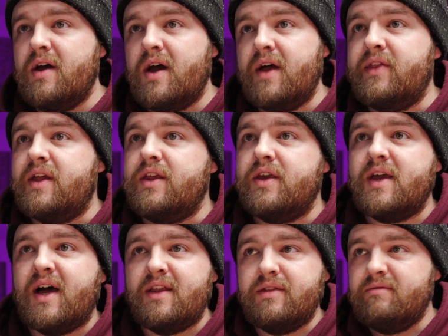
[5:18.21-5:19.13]
and then you
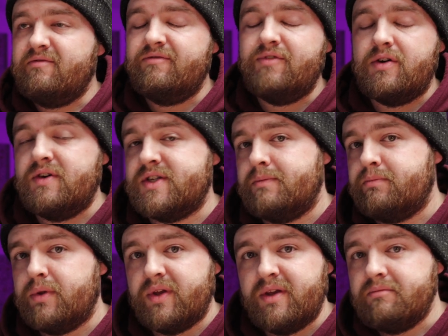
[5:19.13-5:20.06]
can very
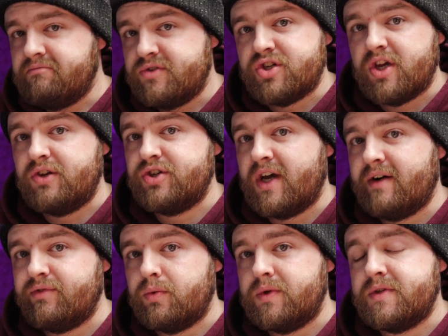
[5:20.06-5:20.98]
simply change it
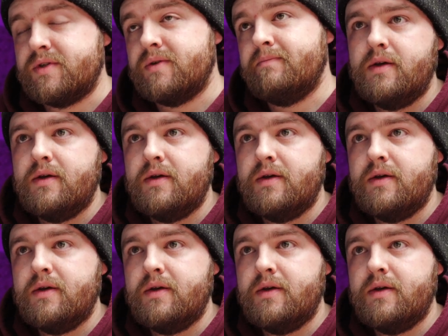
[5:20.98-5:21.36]
afterwards.